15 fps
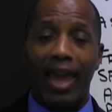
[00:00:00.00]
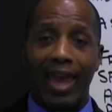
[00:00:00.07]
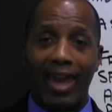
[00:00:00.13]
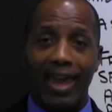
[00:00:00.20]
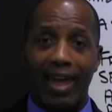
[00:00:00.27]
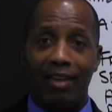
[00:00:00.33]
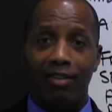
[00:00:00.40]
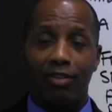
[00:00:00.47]

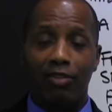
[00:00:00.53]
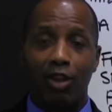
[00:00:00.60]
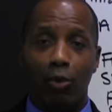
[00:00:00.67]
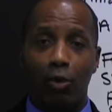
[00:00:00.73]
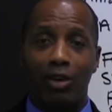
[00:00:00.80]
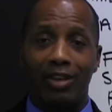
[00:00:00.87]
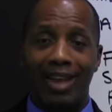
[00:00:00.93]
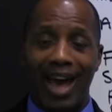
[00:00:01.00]
and there
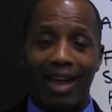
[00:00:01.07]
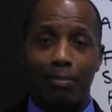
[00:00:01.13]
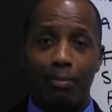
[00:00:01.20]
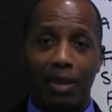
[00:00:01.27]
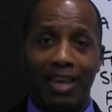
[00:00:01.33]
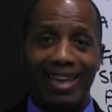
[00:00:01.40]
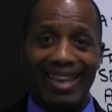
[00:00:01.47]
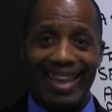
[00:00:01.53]
would not
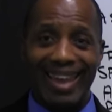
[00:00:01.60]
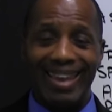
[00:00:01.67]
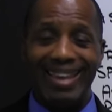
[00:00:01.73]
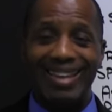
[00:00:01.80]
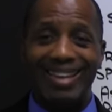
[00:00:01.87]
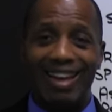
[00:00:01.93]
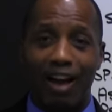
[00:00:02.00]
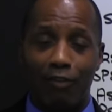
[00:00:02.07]
be
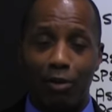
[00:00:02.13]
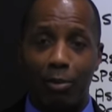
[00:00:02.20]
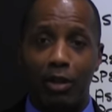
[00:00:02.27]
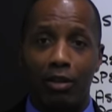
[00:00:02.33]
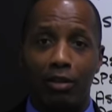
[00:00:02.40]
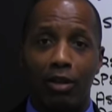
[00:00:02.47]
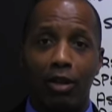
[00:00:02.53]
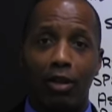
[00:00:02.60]
any
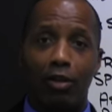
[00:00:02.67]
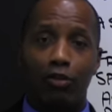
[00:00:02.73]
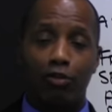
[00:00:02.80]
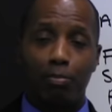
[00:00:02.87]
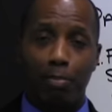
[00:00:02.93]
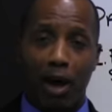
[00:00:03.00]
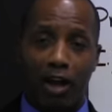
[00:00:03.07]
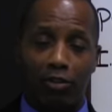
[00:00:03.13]

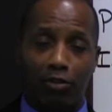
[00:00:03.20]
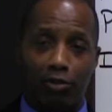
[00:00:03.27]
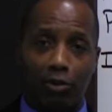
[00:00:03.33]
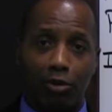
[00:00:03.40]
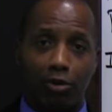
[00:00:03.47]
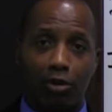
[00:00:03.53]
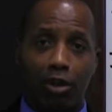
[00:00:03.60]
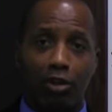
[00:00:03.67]

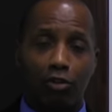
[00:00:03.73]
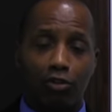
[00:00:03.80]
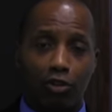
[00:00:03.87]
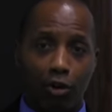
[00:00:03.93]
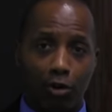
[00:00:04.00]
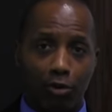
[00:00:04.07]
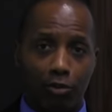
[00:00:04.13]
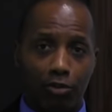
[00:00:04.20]
government-sponsored
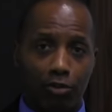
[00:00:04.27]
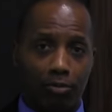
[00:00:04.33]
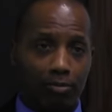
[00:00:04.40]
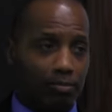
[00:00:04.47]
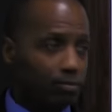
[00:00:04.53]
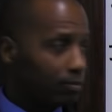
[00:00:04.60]
church.